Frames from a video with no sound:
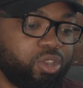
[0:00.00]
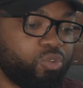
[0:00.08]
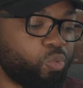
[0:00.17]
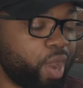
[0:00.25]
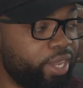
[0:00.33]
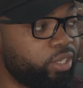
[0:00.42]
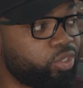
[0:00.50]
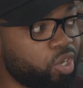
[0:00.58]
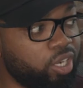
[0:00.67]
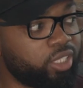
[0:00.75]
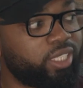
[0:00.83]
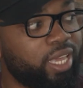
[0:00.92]
Raiders
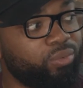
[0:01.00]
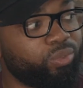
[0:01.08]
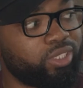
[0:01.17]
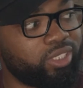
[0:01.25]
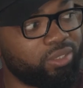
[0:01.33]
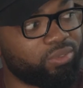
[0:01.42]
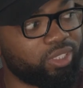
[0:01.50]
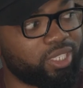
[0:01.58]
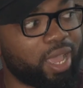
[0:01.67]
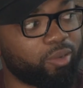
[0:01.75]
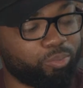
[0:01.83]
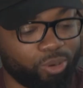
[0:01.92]
are then receiving
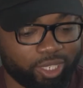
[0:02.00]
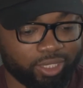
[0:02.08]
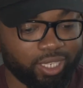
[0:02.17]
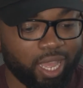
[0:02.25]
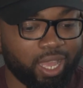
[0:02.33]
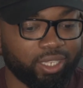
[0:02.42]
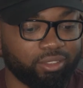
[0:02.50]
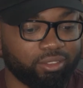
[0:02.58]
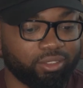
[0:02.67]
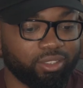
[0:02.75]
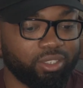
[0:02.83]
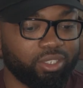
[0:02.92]
Dak
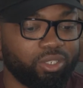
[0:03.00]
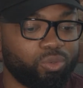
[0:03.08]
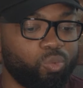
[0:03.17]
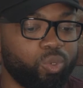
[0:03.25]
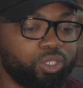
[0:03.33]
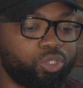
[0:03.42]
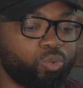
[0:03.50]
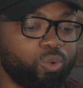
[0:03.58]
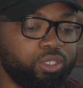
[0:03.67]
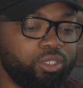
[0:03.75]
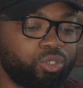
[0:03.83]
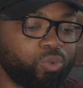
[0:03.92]
Prescott with a
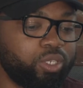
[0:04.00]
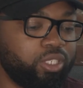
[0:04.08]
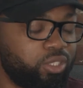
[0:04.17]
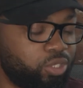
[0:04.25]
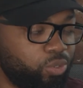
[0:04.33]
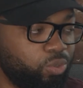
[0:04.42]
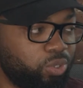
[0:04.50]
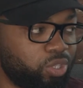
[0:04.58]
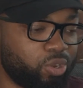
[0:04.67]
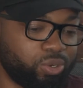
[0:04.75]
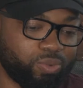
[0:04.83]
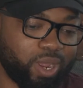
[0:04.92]
2022
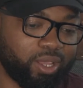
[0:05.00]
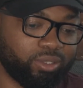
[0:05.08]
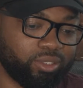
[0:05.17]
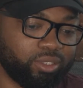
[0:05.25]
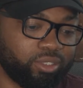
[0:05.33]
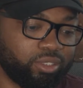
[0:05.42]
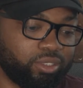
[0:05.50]
third rounder.